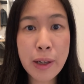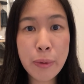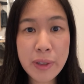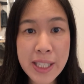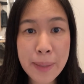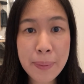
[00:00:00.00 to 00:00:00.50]

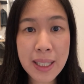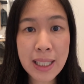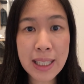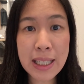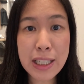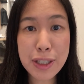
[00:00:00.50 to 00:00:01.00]
will
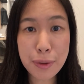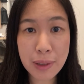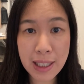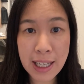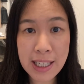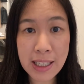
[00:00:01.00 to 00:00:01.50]
typically issue a
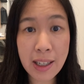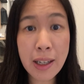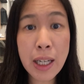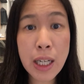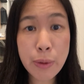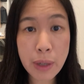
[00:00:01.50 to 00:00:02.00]
letter
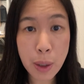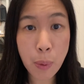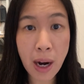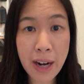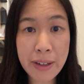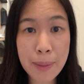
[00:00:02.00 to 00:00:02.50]

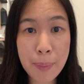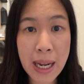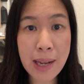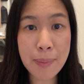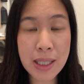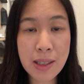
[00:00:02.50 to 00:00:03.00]
requiring
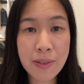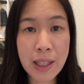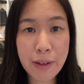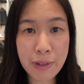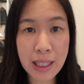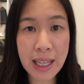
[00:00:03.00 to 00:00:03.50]
payment of
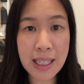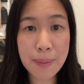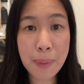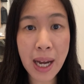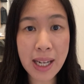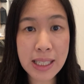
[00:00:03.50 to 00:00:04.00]
that related
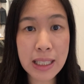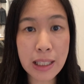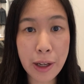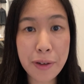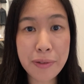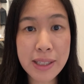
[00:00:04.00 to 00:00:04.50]
party
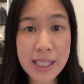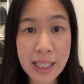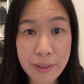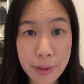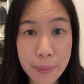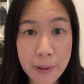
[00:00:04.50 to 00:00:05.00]
loan
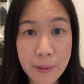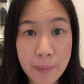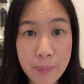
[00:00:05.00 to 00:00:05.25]
receivable.